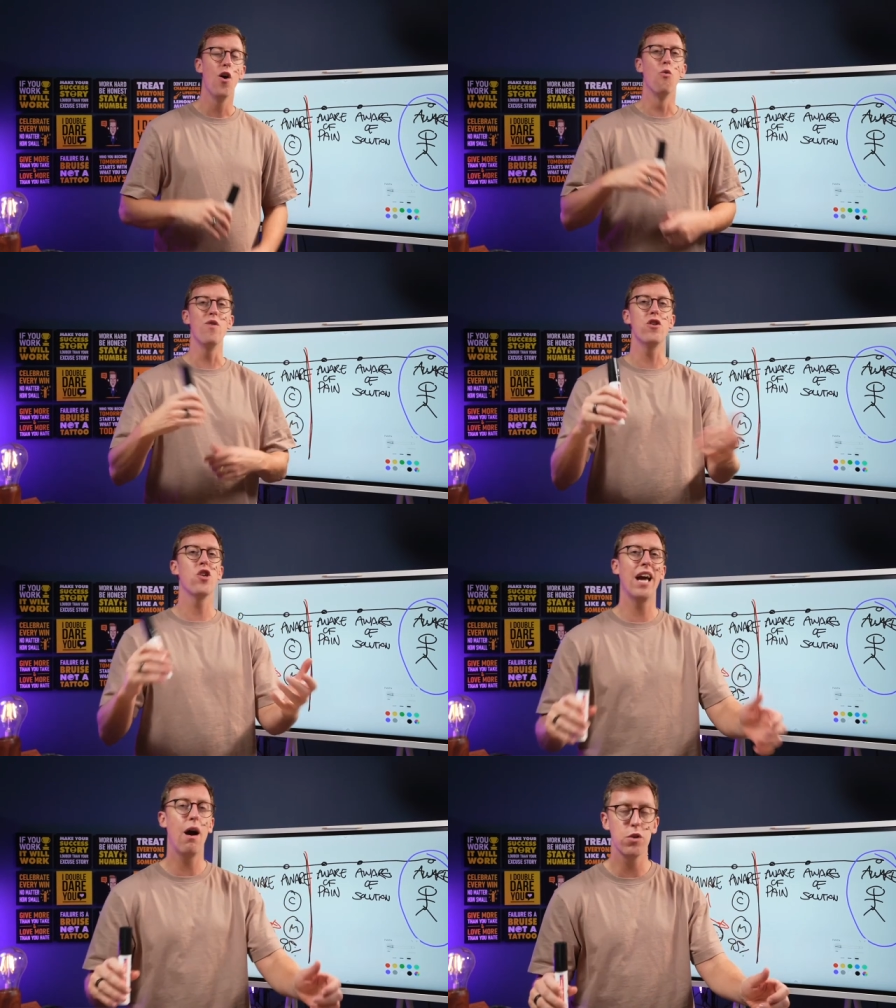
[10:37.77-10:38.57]

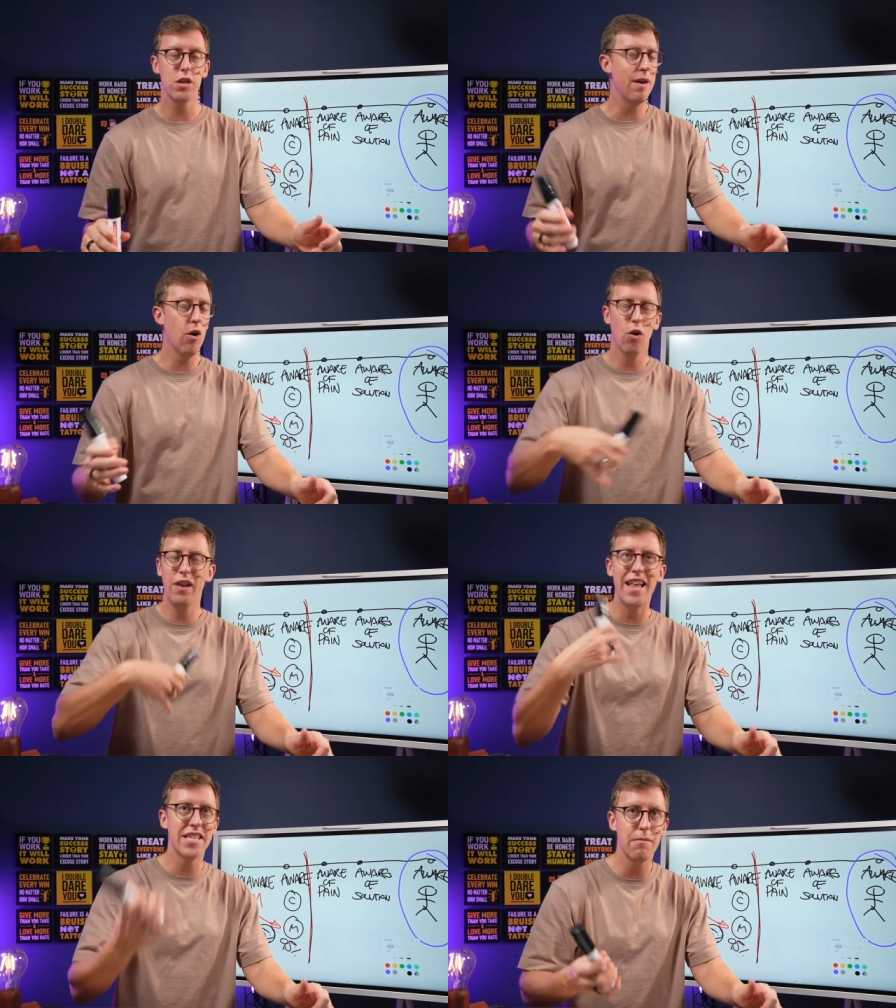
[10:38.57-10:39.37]
reaching out to me or
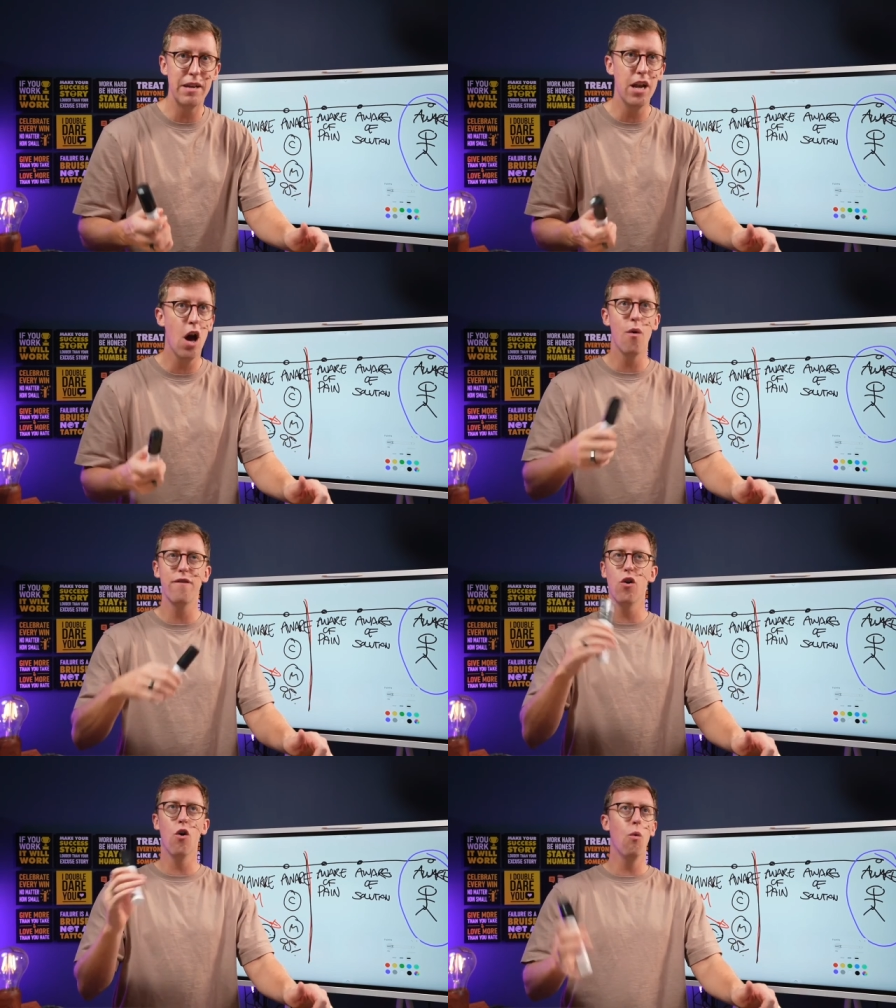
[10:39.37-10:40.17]
letting me know
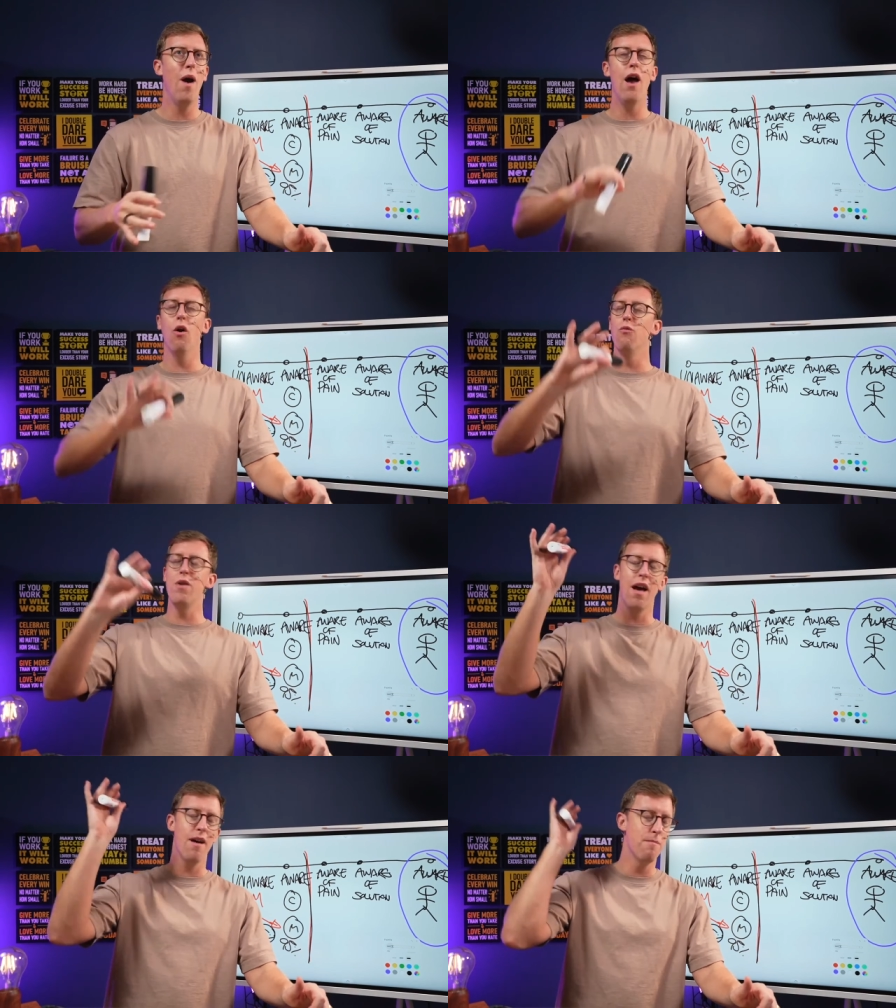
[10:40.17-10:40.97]
if you're aware or
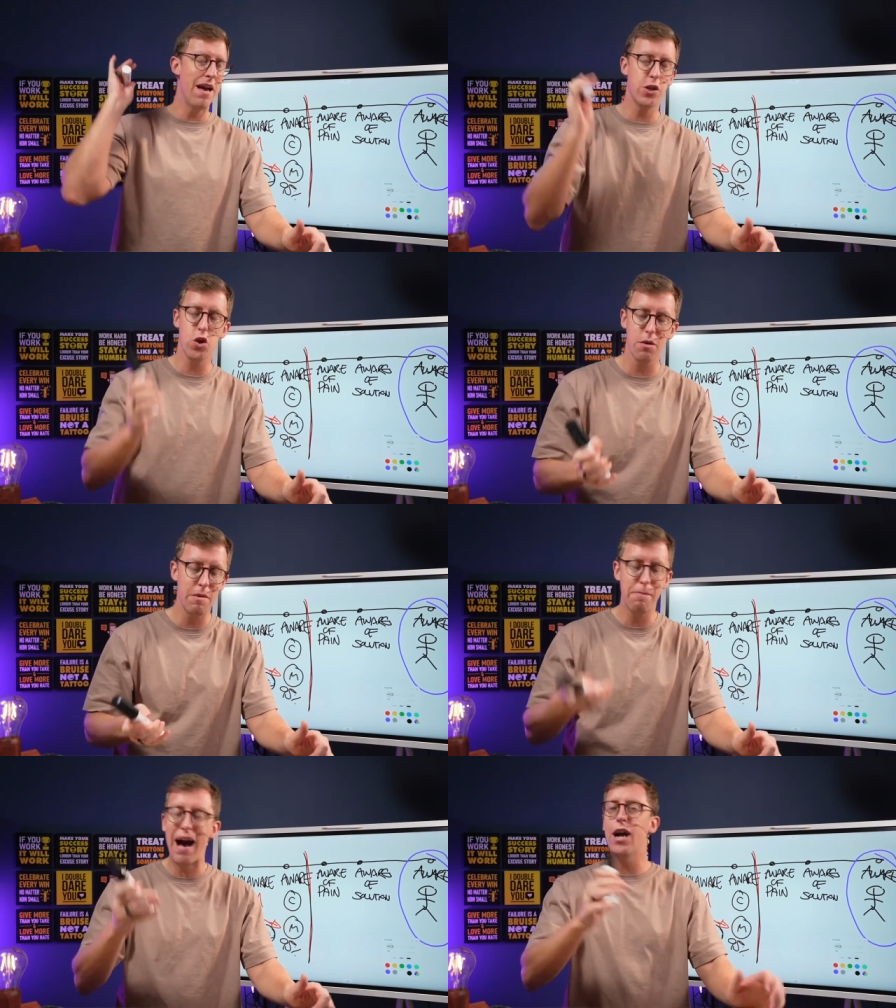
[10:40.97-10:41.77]
uh, messaging
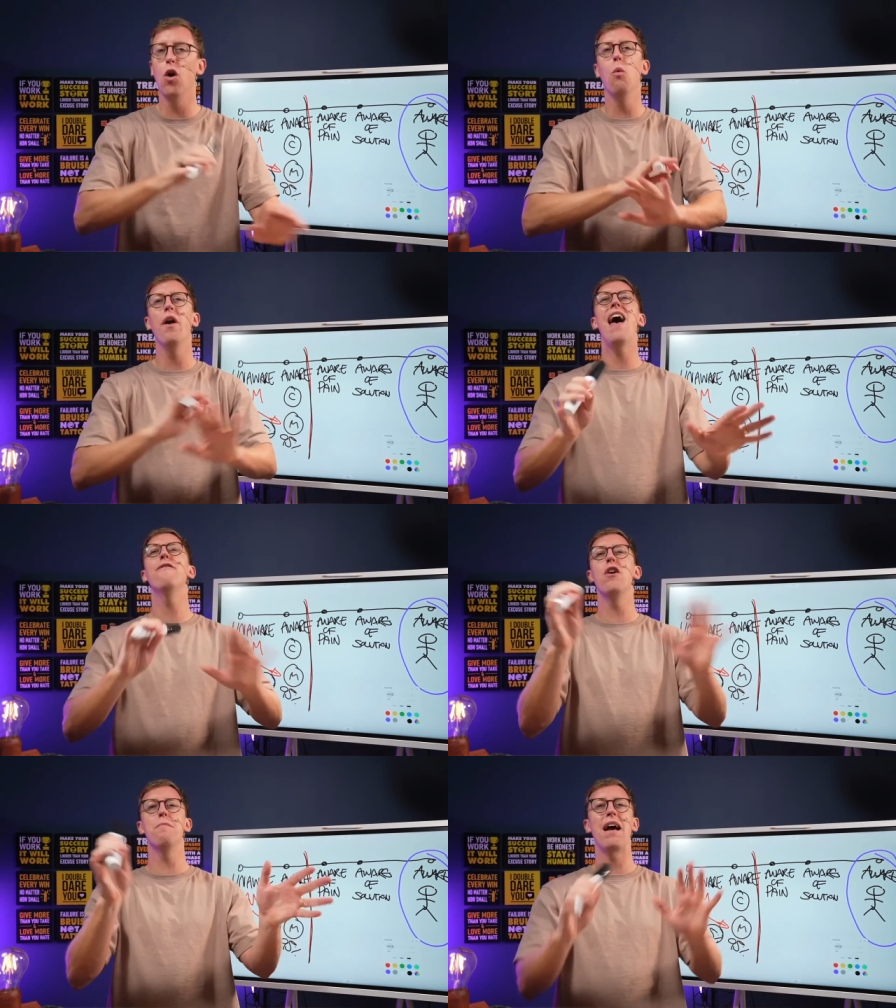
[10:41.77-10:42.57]
me back or
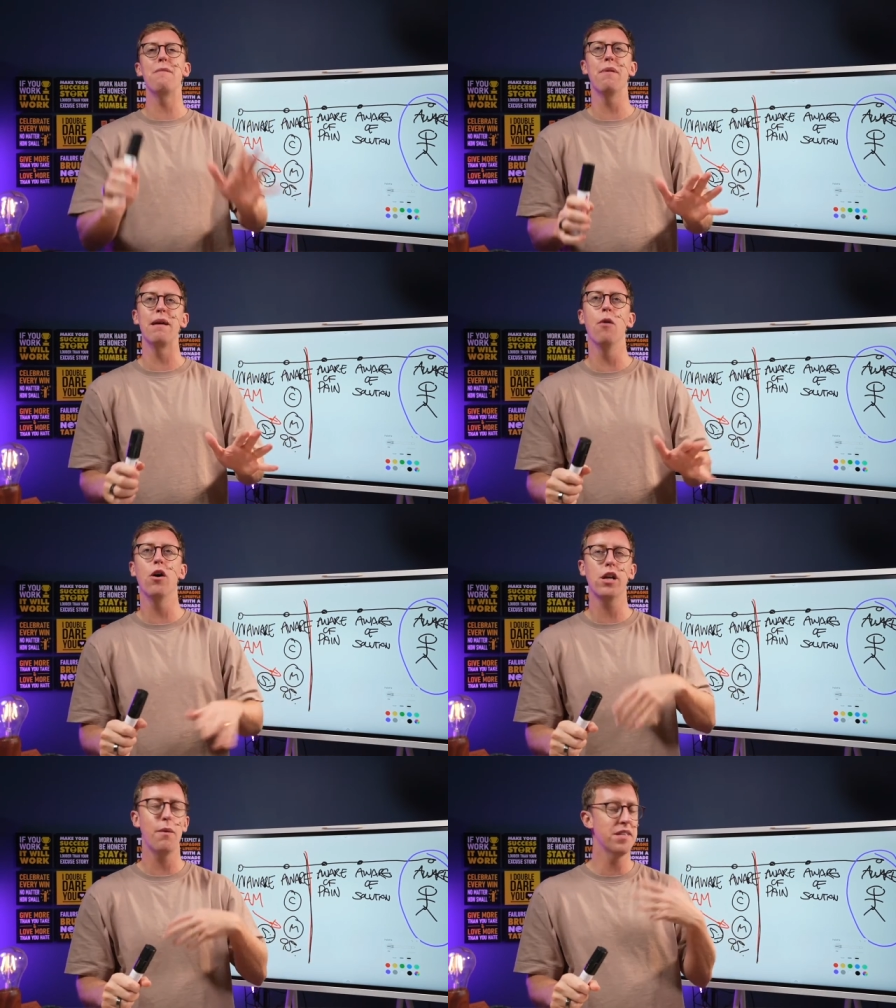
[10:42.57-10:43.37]
whatever it might be. I'm not
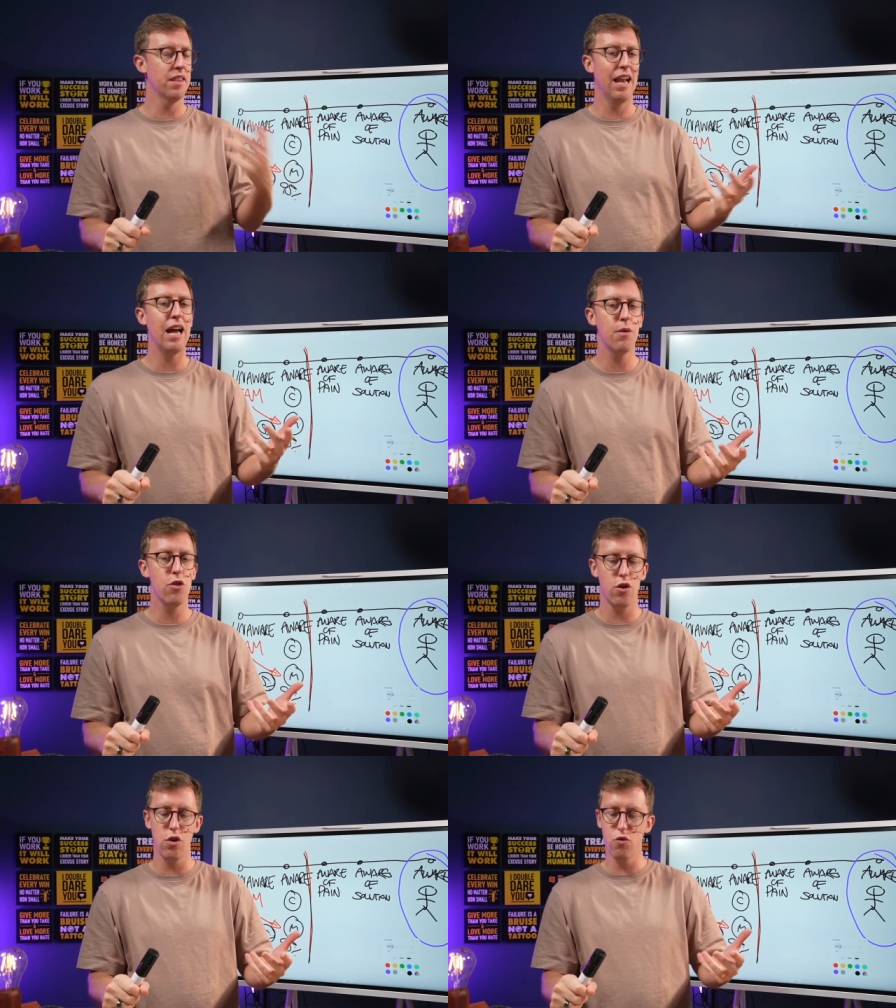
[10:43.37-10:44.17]
going to go into the
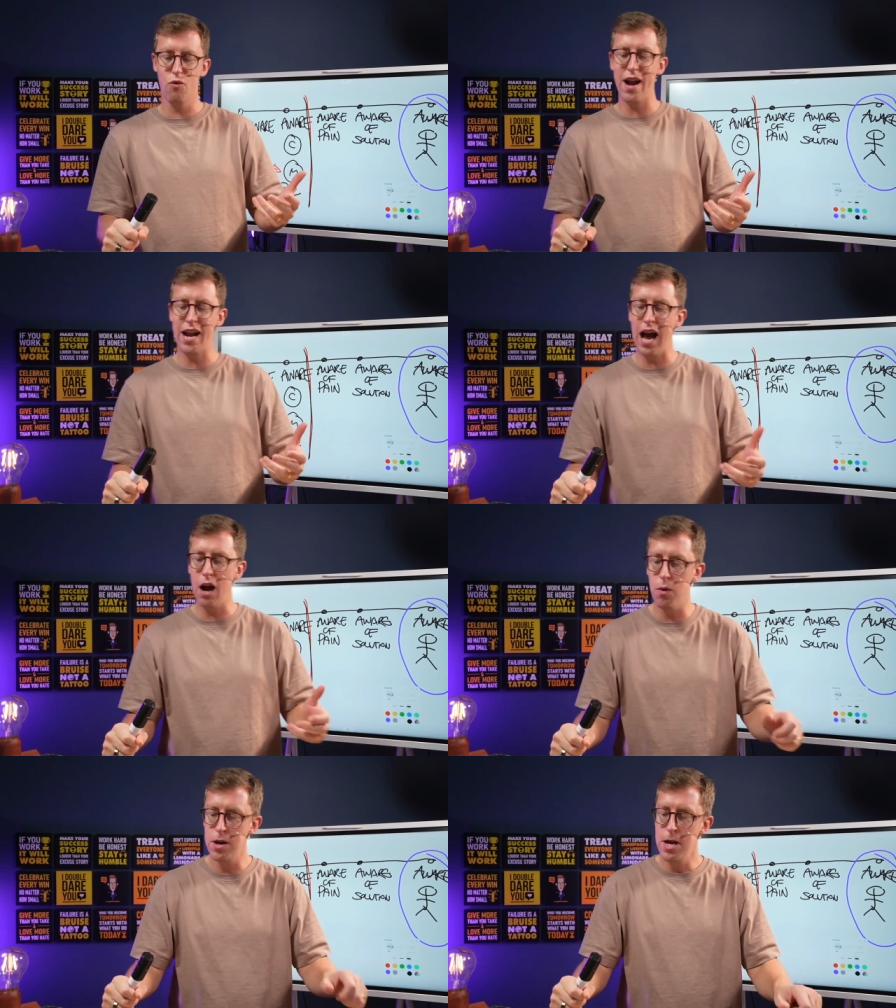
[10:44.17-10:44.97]
language to use right
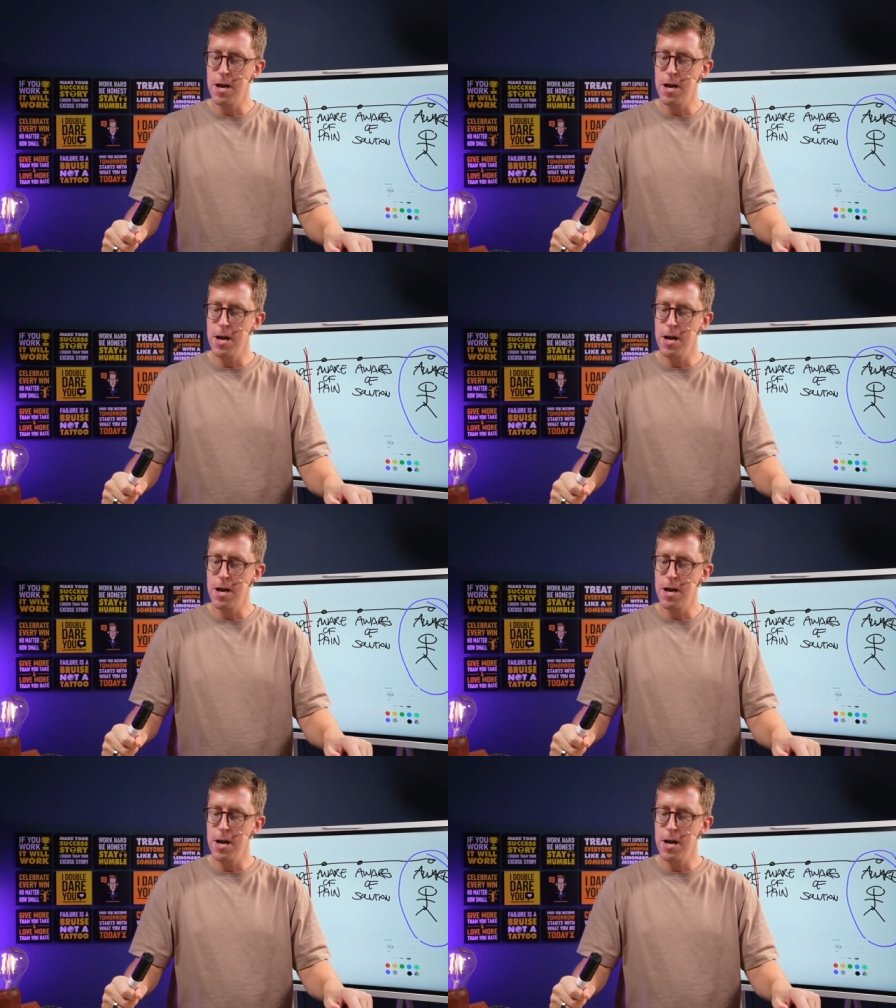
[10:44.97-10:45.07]
now.